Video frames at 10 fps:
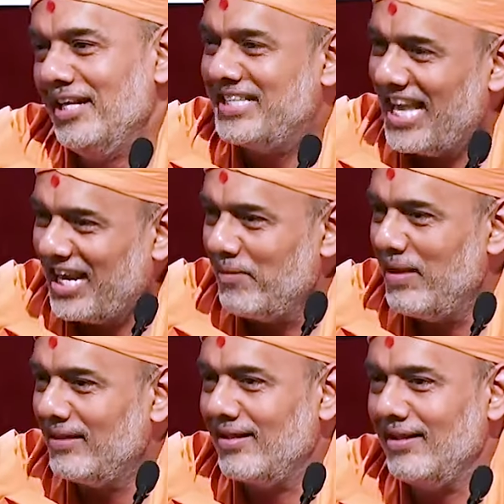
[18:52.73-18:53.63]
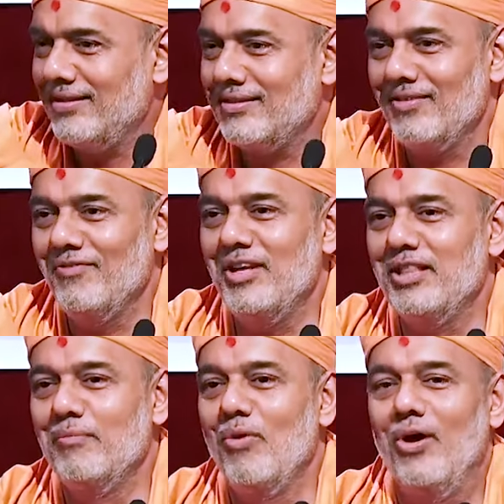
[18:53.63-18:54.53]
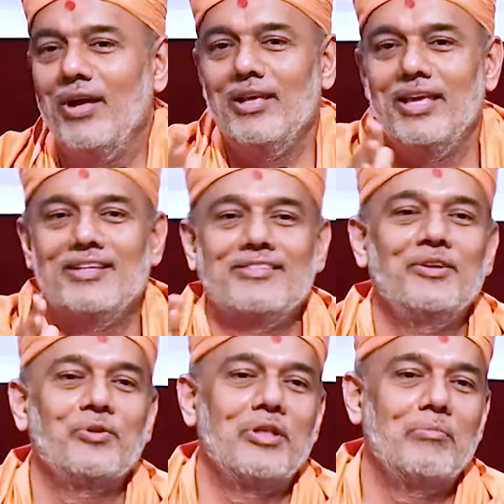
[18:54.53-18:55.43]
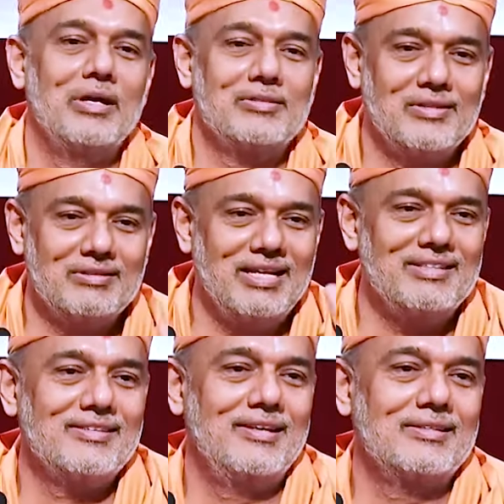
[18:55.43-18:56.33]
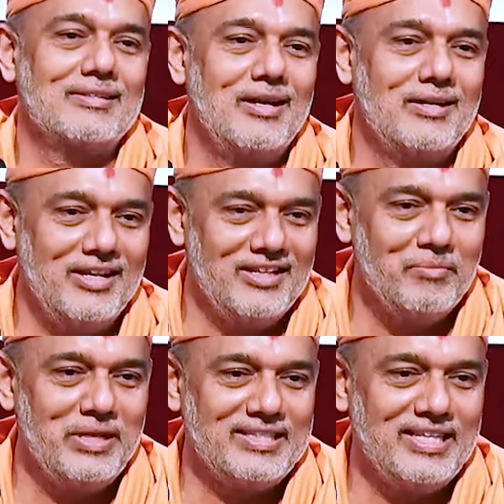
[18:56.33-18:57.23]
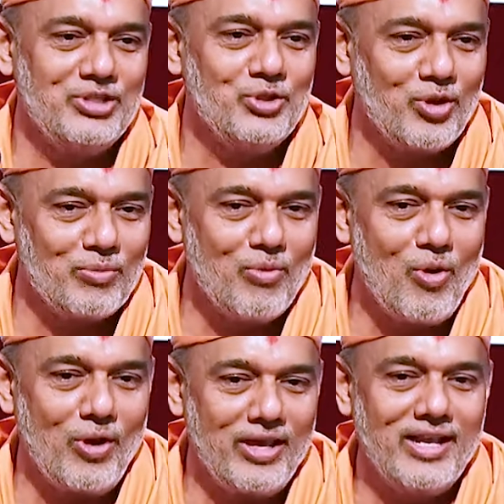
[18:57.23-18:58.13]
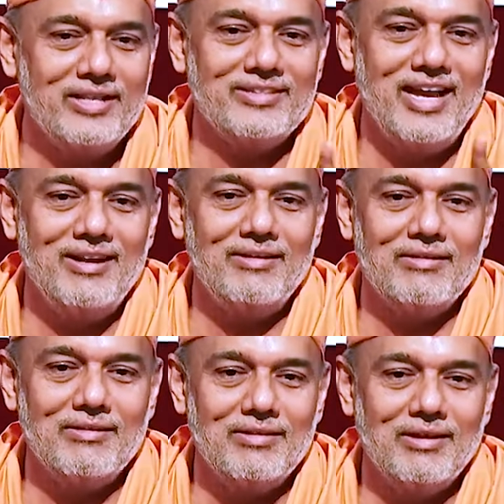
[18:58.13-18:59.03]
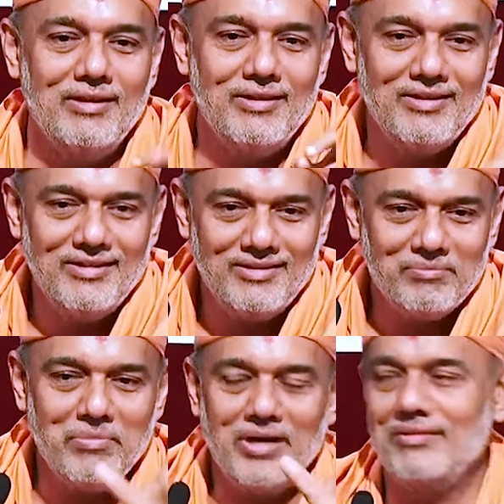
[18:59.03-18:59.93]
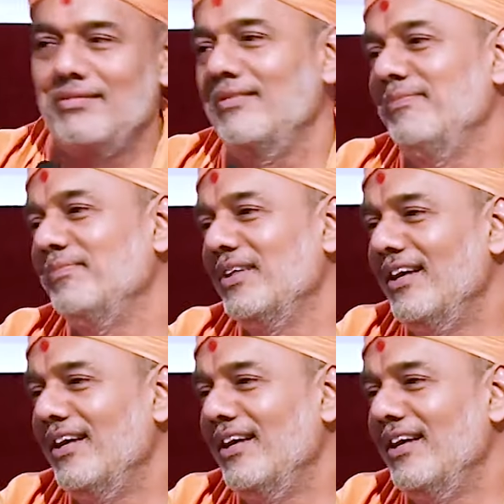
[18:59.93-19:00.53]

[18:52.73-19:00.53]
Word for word: Second message when the boy gets into the bus, the sensor is cut and the message, Your boy has entered the bus.